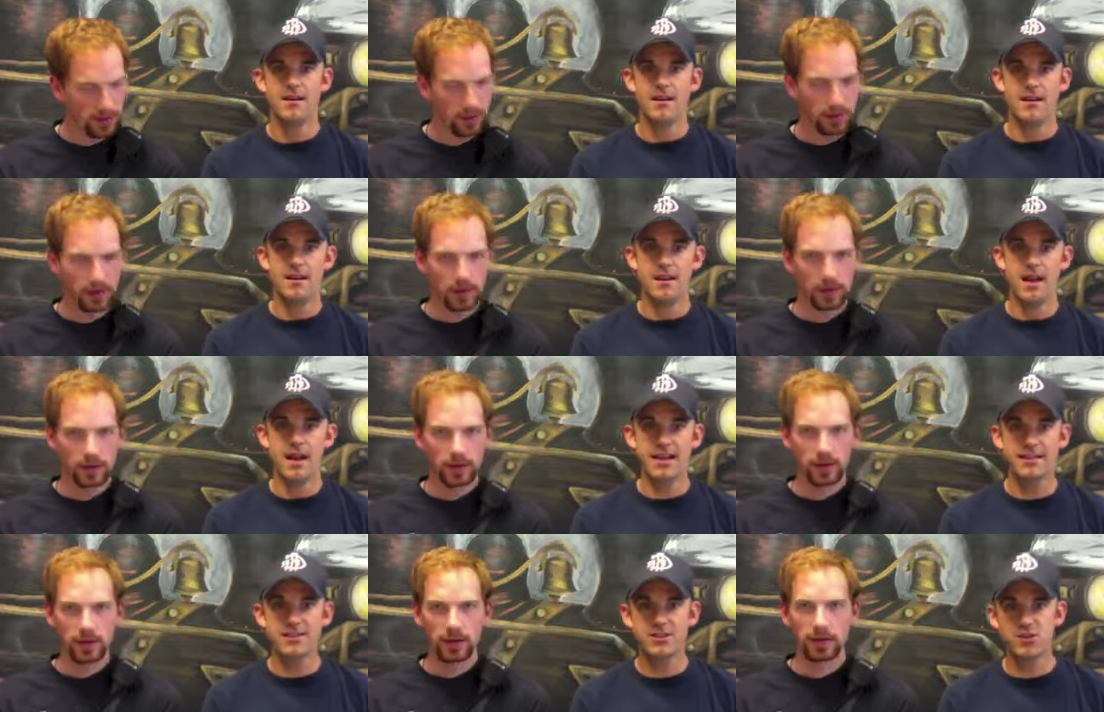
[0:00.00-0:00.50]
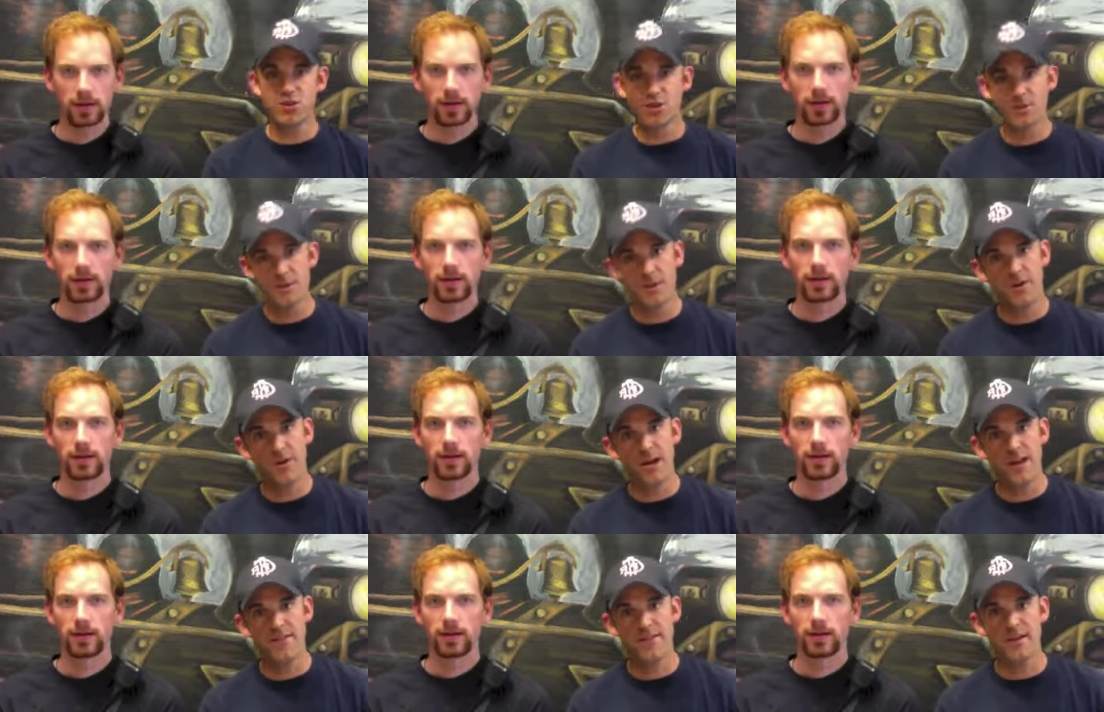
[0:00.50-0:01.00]
Speaker 1: Next, you will
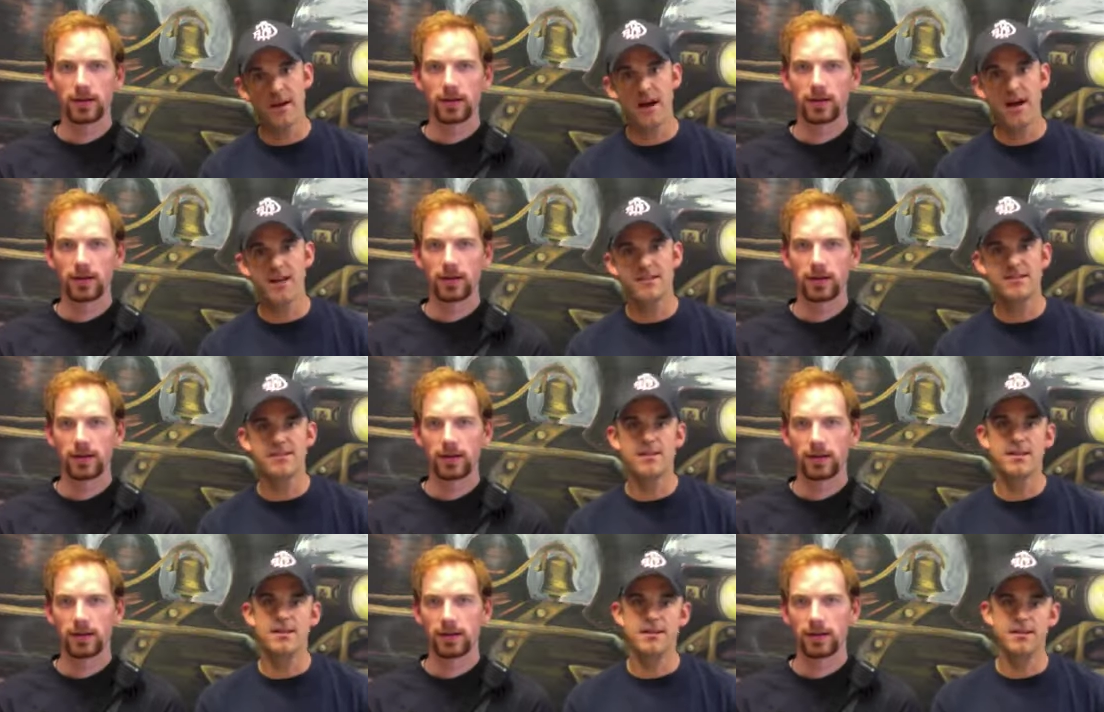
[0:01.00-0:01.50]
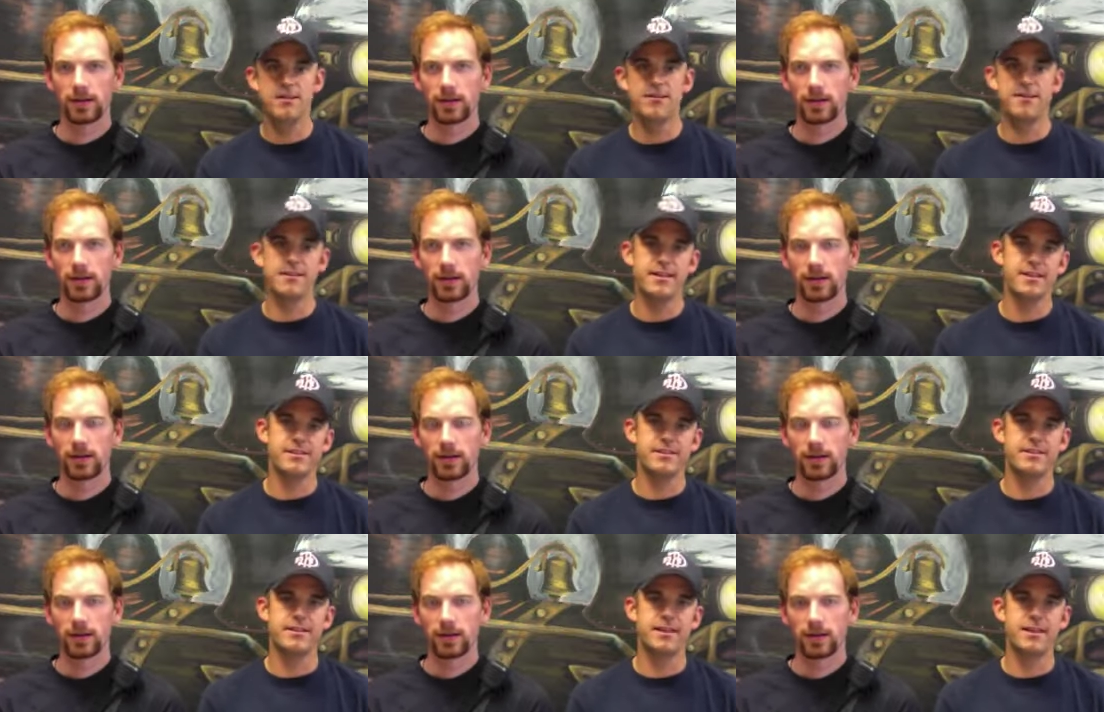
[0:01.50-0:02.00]
be arriving on scene to your
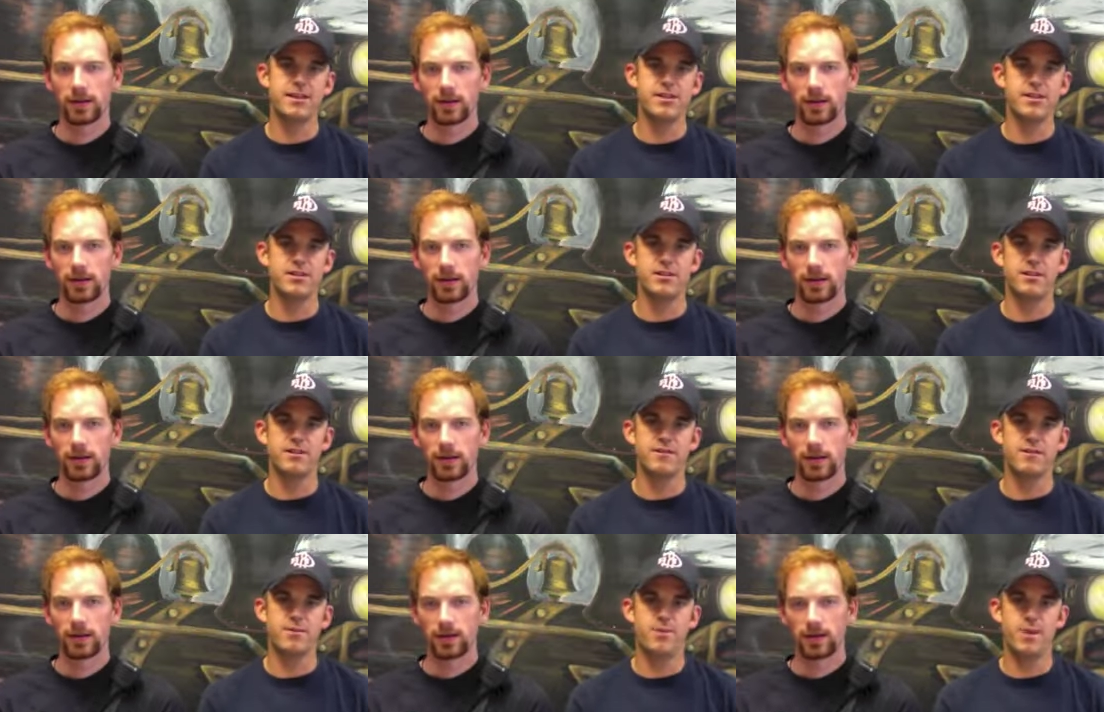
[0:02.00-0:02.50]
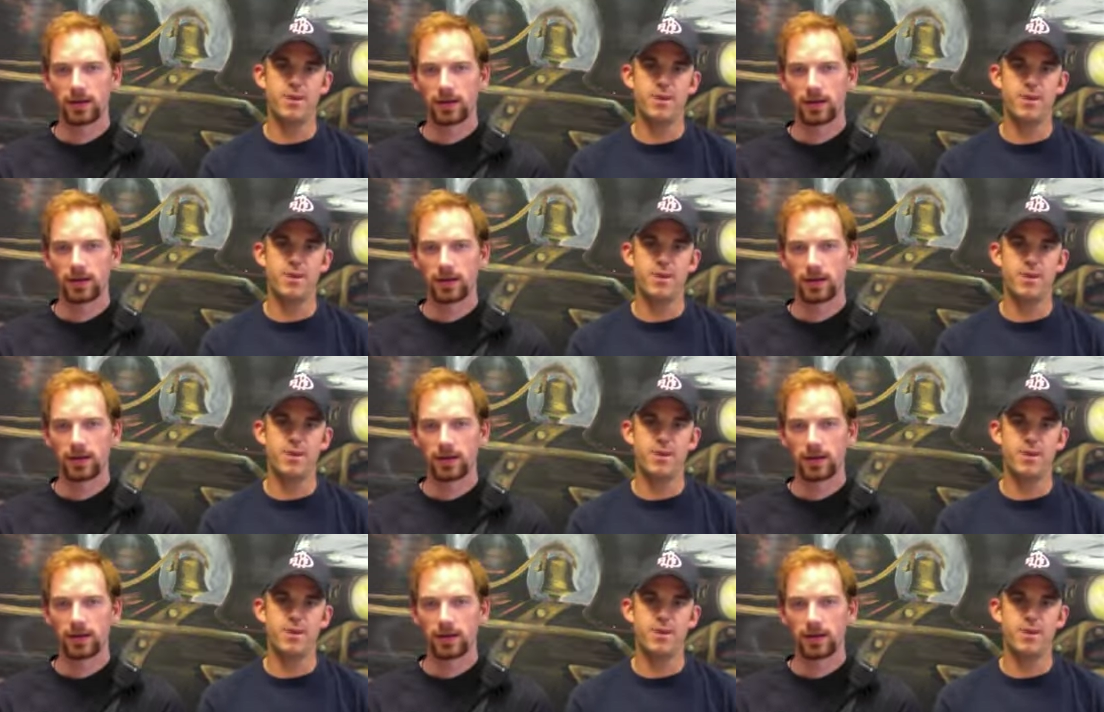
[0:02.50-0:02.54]
destination of the